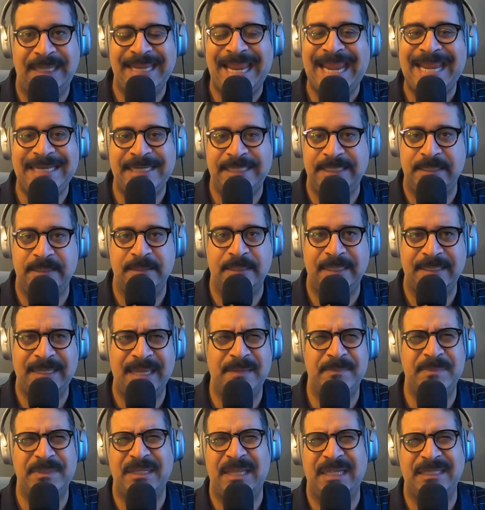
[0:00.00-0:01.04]
I hated it. I
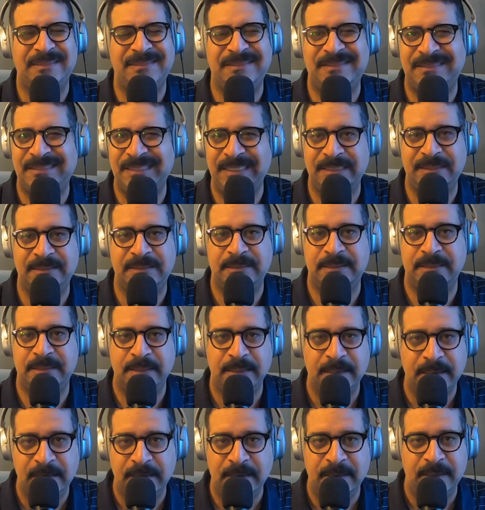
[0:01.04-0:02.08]
came in like 6th.
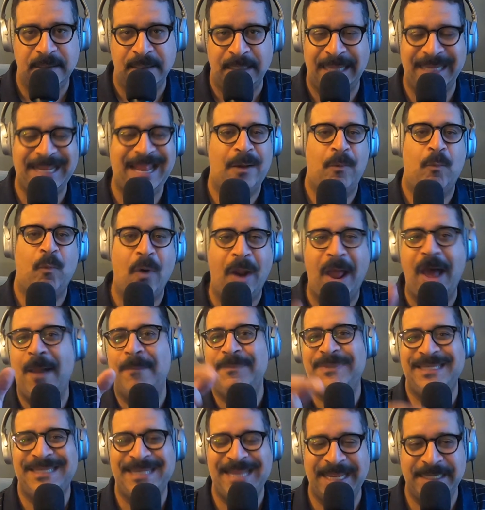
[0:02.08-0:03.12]
I got
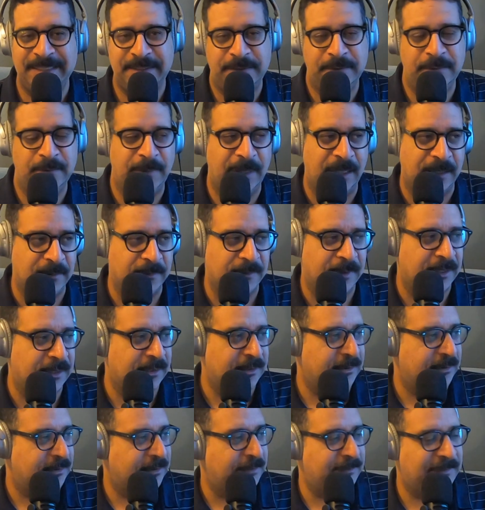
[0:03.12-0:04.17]
robbed in that too, by the
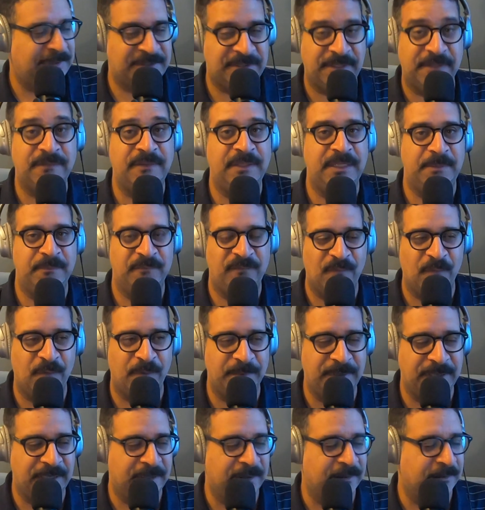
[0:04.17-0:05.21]
way. There's a theme
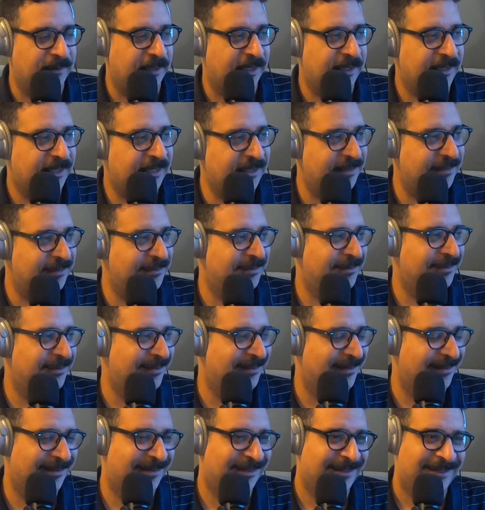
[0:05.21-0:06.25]
forming here, right?
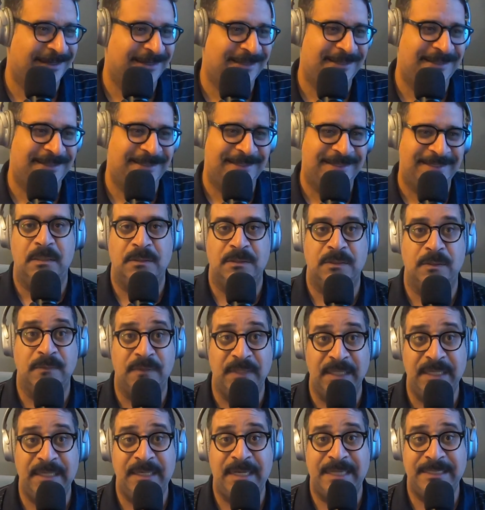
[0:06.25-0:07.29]

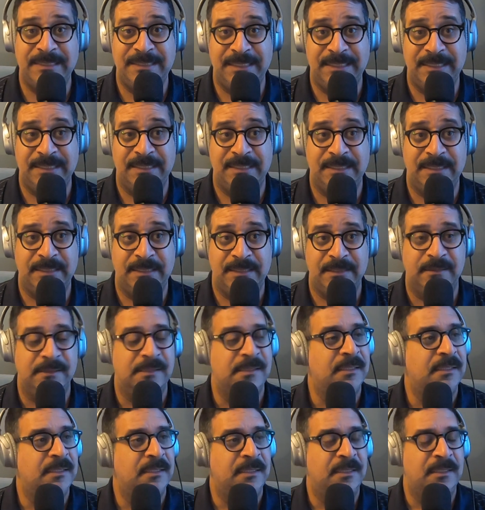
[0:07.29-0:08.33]
So then I did
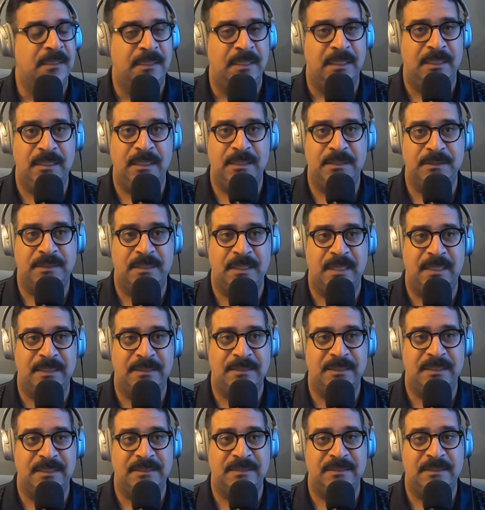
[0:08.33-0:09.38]
another
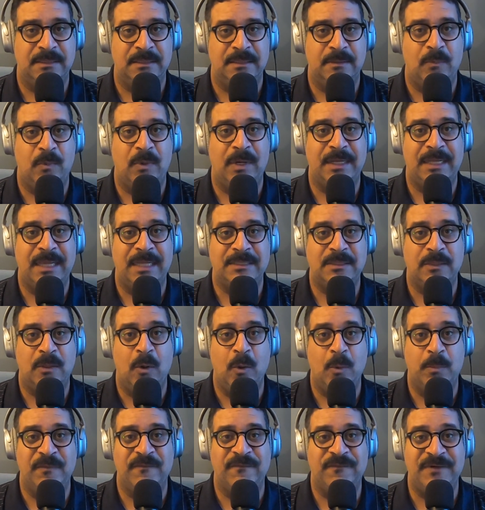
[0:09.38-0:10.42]
contest where I got
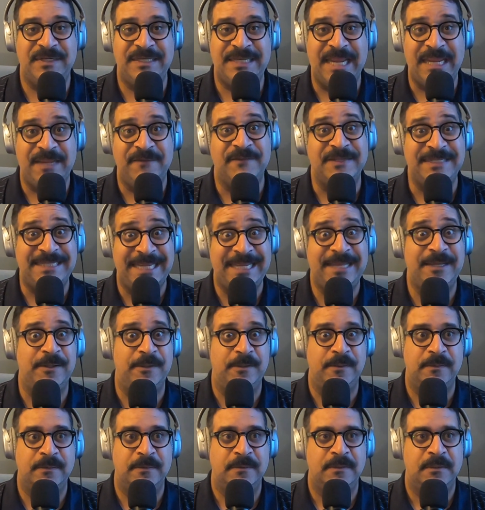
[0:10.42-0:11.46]
to open for Dave
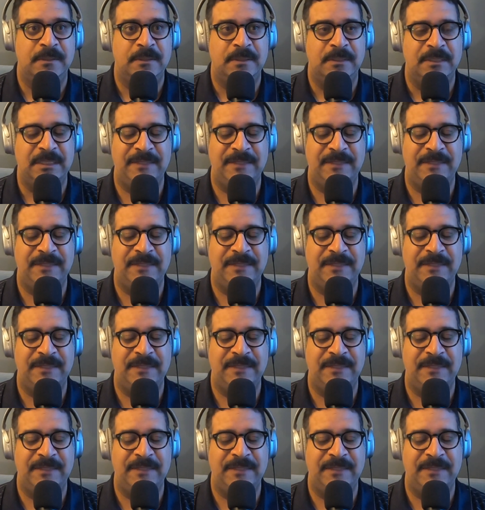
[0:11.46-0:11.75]
Attell.